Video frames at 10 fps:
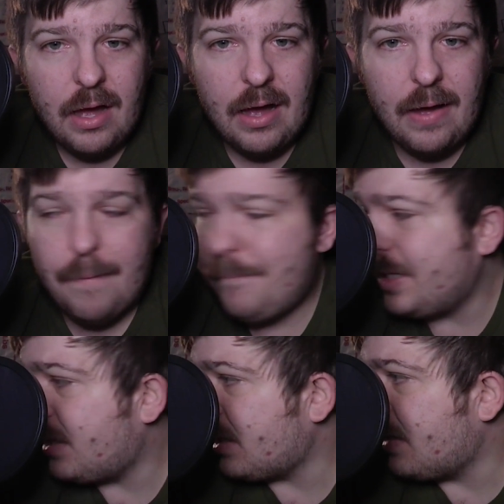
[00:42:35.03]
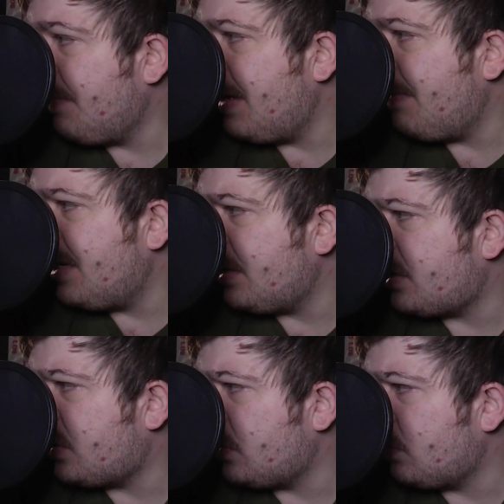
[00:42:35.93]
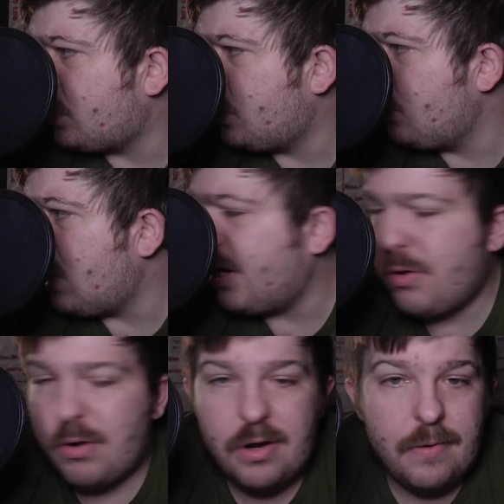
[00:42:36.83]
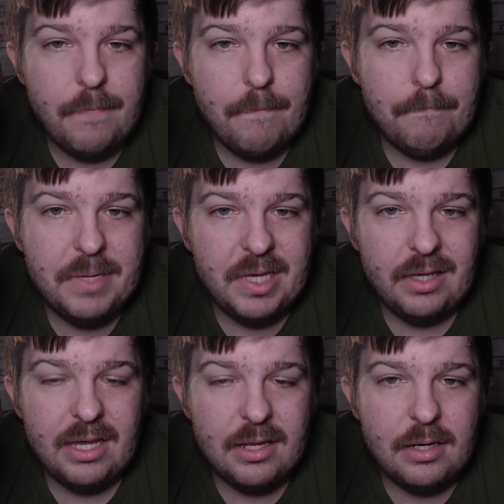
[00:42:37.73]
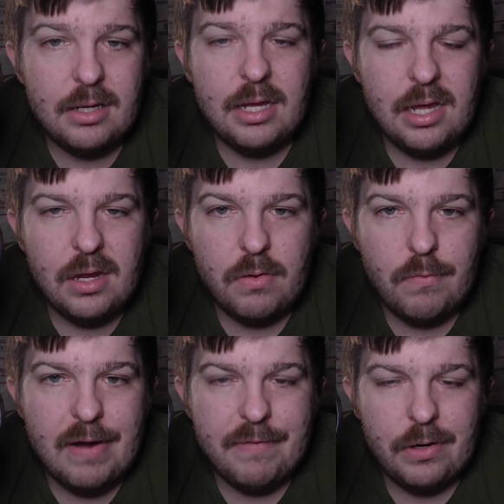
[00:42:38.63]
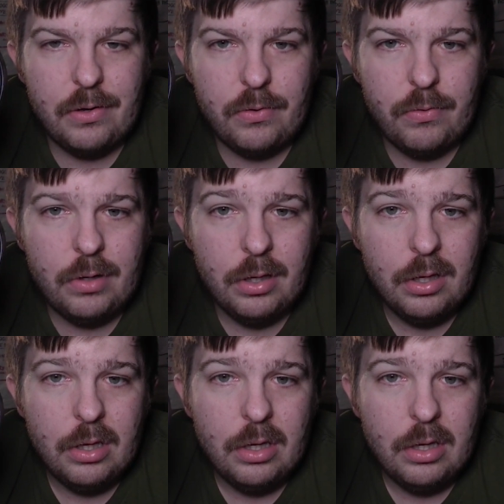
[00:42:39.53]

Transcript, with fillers: Uh, but the commitment to 200 billion in revenue